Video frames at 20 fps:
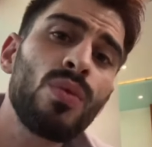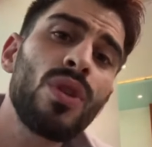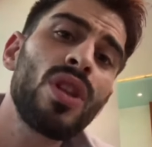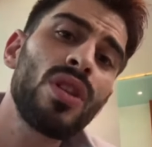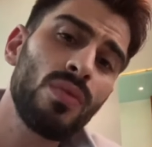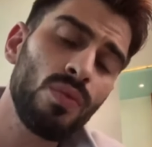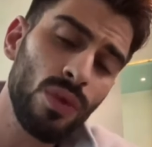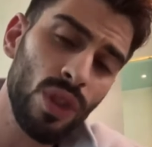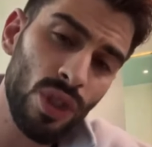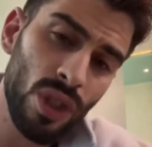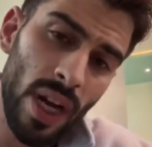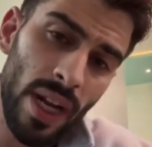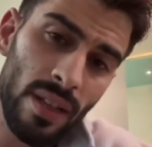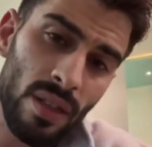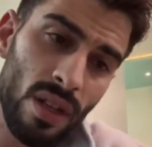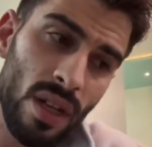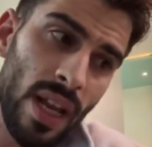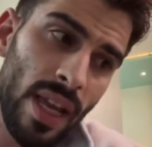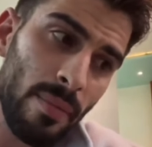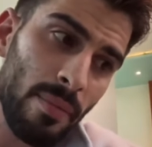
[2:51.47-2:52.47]
We
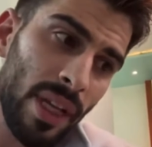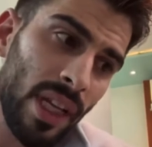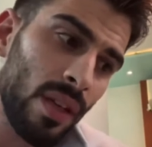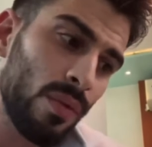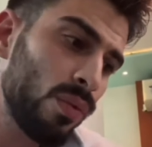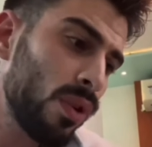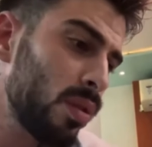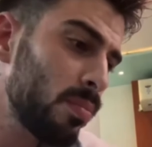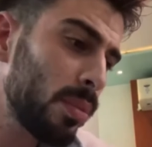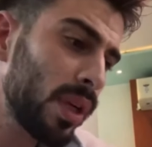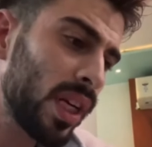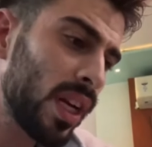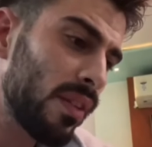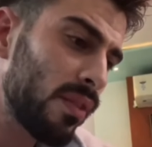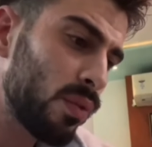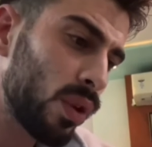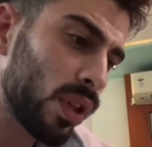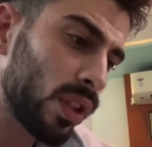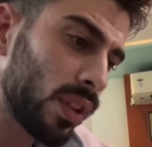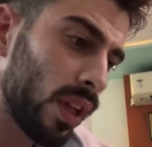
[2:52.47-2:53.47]
tried to, like, make it work, but it
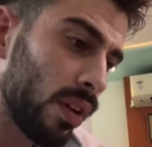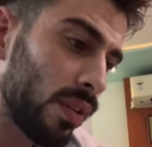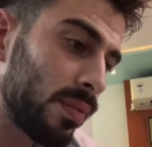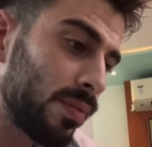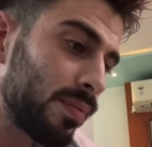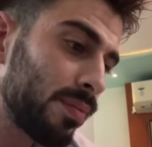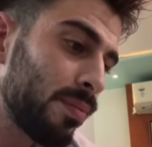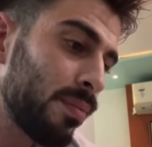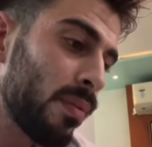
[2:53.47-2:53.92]
never worked out.